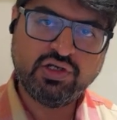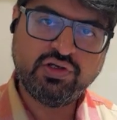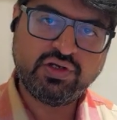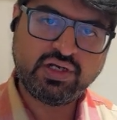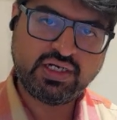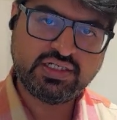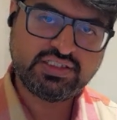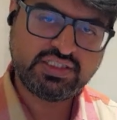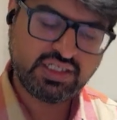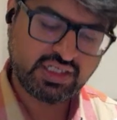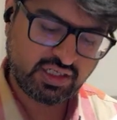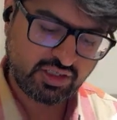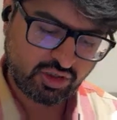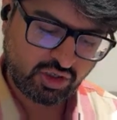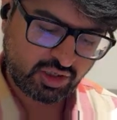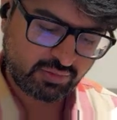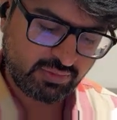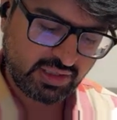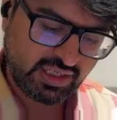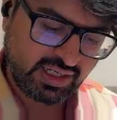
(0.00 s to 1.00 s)
you can see a
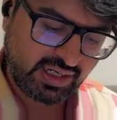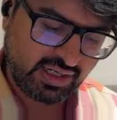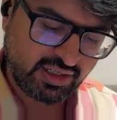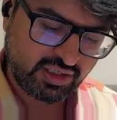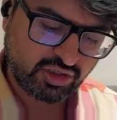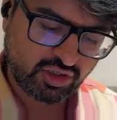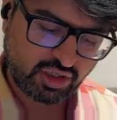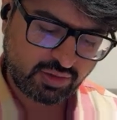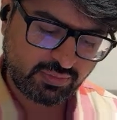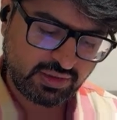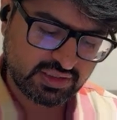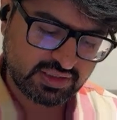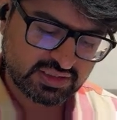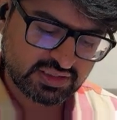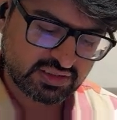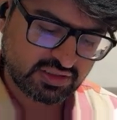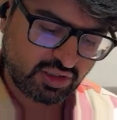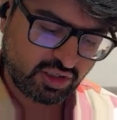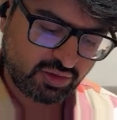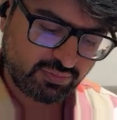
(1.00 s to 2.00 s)
normal heart.
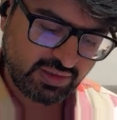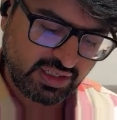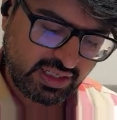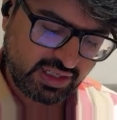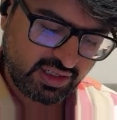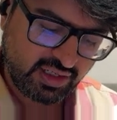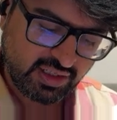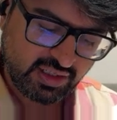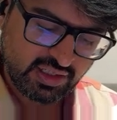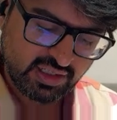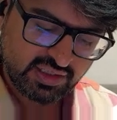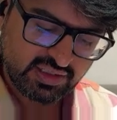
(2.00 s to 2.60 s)
This is normal heart.